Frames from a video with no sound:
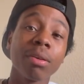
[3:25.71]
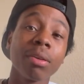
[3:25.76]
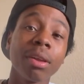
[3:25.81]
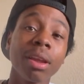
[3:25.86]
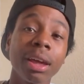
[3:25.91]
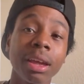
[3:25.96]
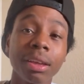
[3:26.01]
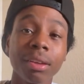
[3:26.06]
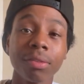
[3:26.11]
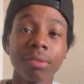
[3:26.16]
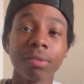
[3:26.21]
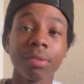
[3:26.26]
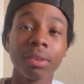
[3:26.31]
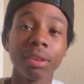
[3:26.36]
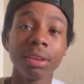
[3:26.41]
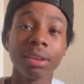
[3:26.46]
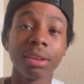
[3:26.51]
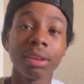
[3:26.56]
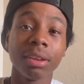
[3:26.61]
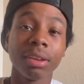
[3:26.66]
life
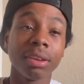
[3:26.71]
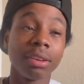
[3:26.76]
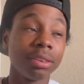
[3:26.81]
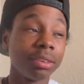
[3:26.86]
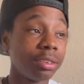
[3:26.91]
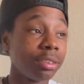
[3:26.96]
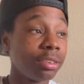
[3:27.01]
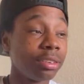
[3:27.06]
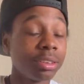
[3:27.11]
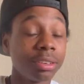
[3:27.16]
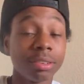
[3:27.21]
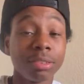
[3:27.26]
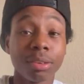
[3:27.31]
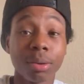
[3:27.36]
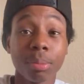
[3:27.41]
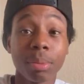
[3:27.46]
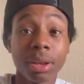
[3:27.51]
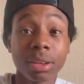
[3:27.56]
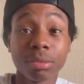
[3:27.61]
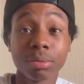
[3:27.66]
just to
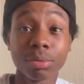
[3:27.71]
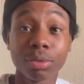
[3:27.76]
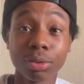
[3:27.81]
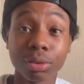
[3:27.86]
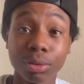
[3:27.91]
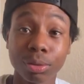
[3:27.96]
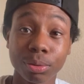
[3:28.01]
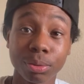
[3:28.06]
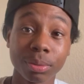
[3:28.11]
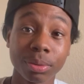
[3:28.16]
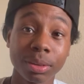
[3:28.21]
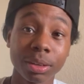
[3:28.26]
mess with you.